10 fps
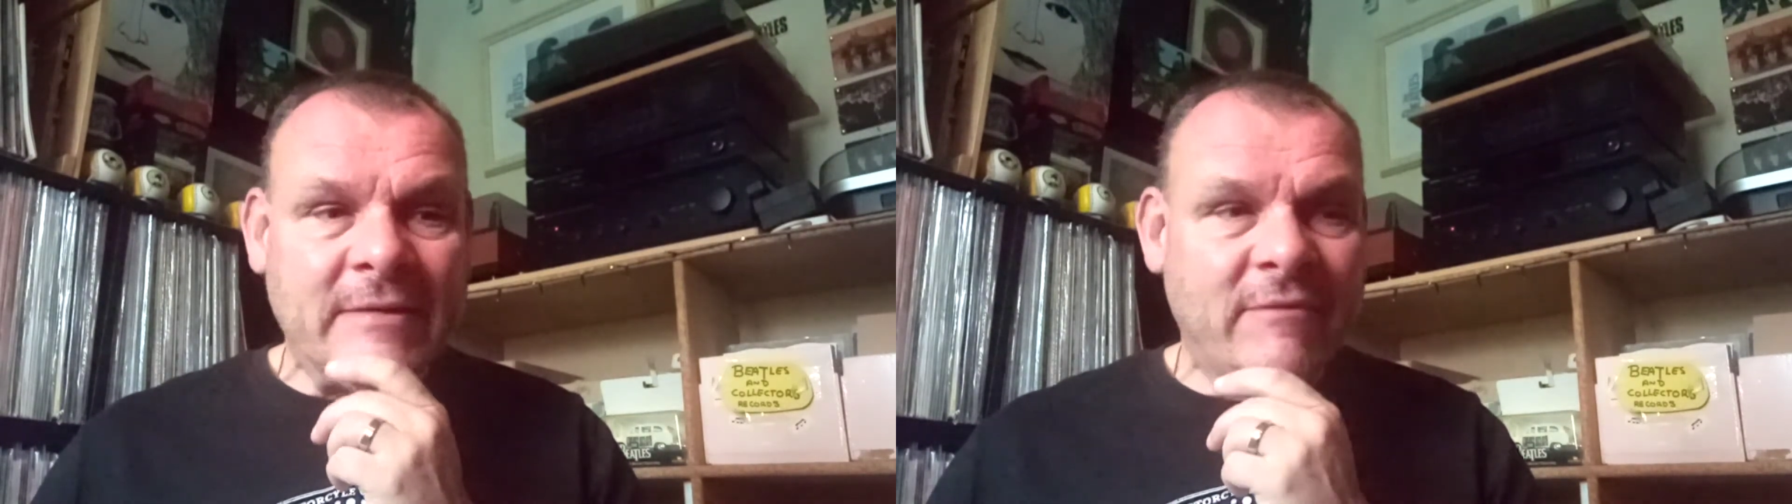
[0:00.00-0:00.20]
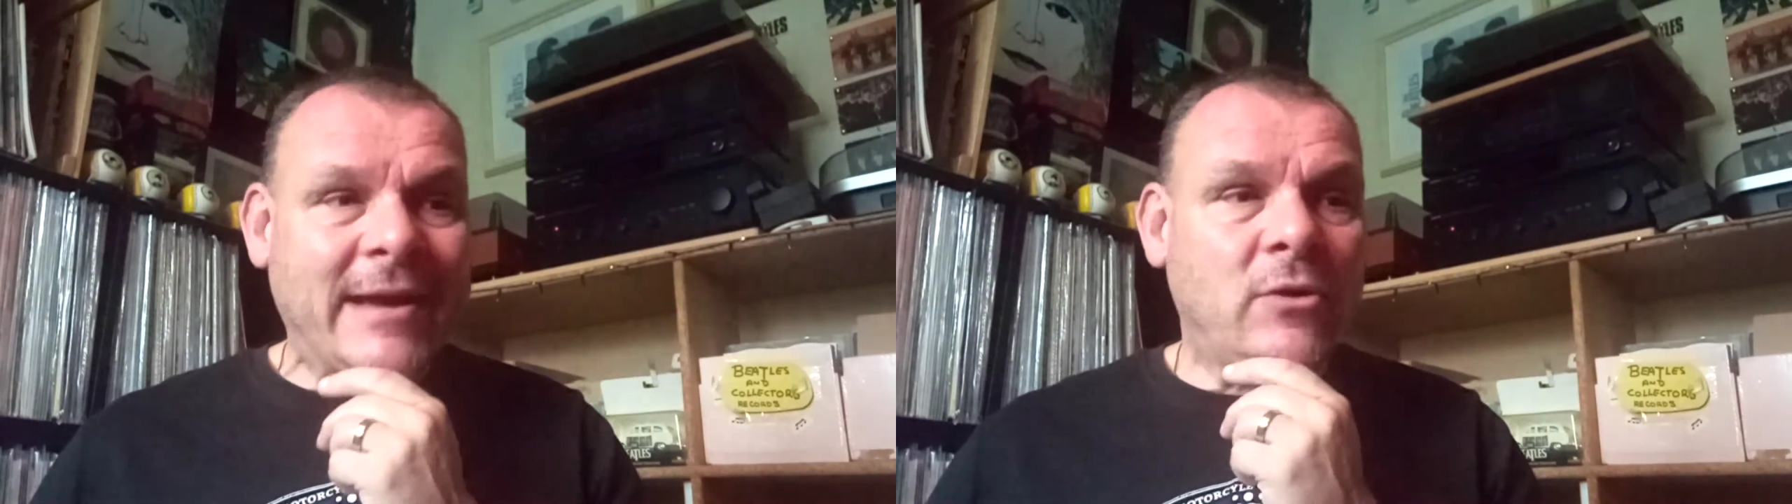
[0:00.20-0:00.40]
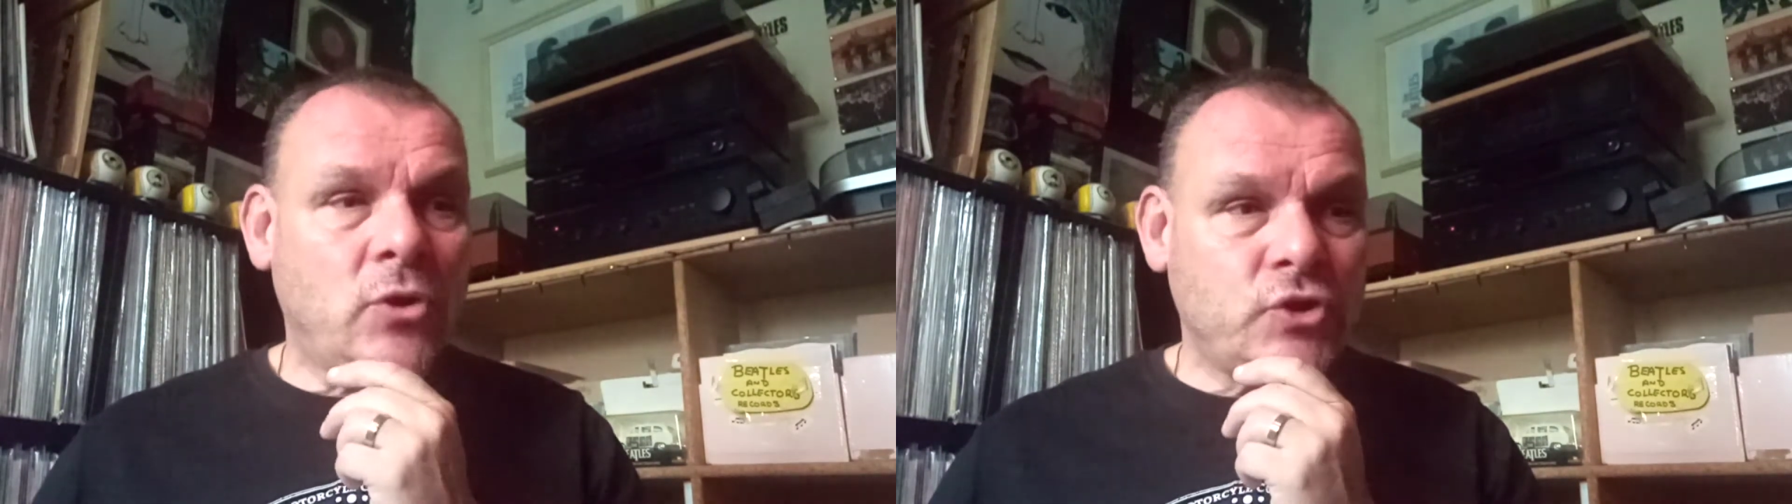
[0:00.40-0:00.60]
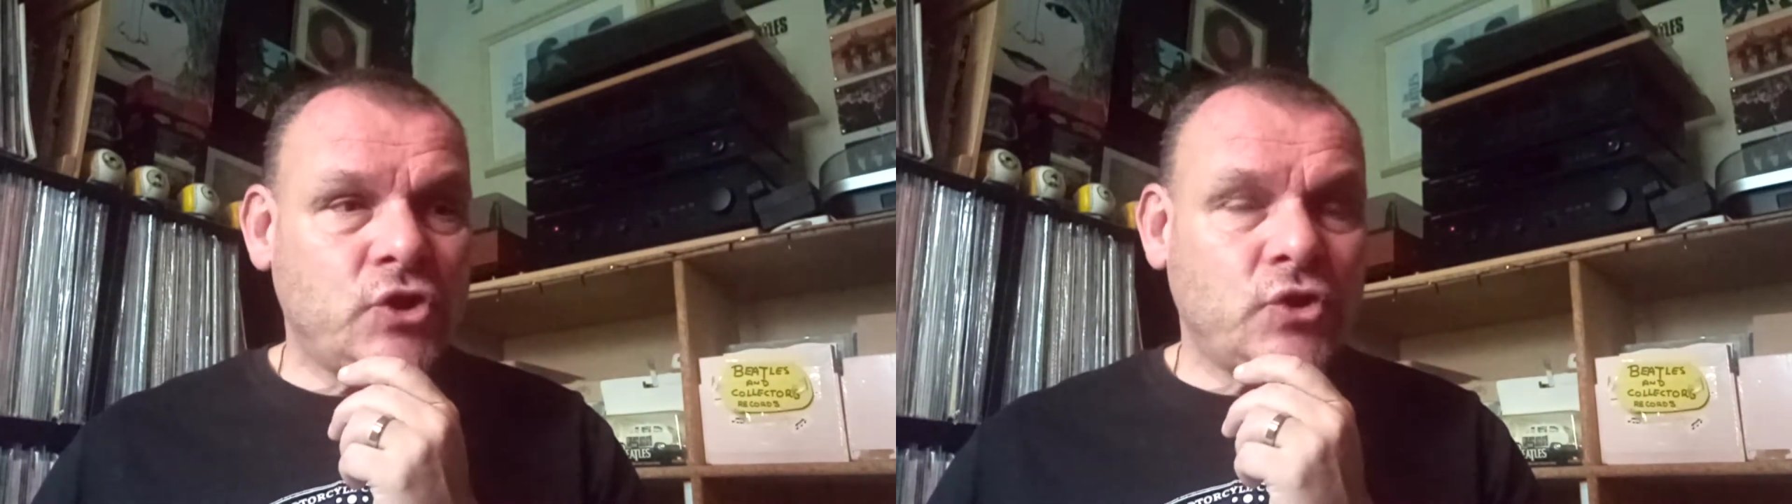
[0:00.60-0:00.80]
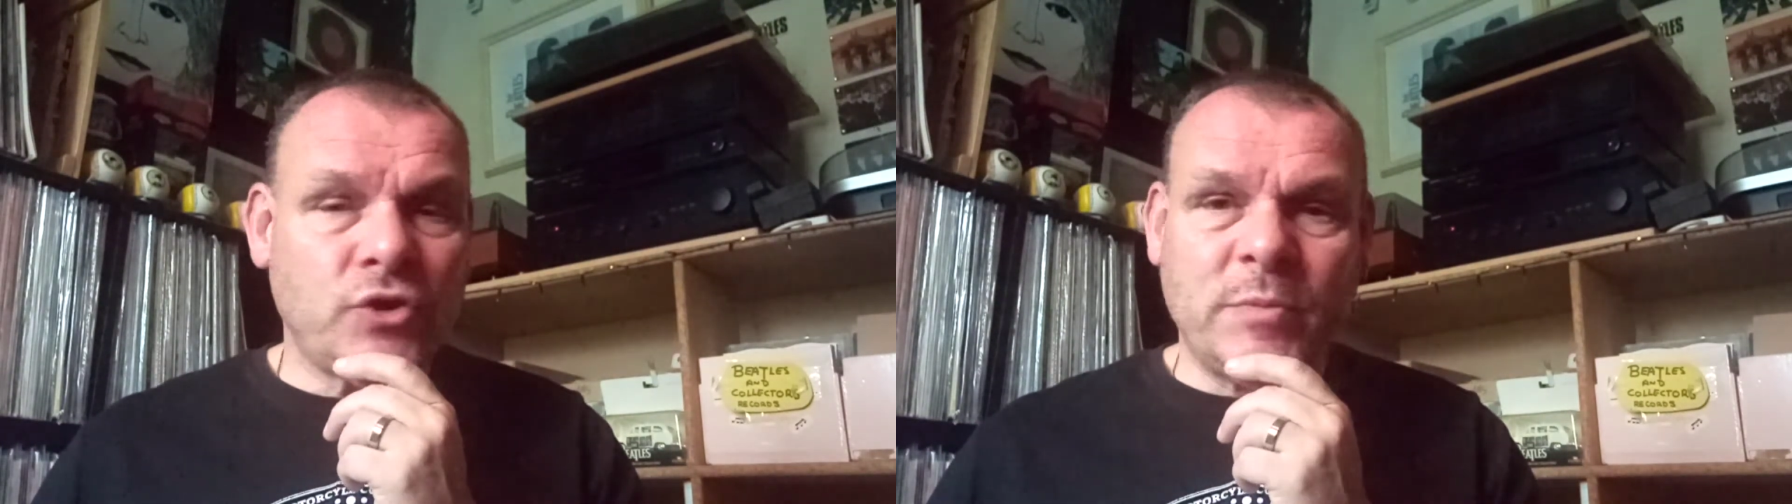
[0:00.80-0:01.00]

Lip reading: records as such.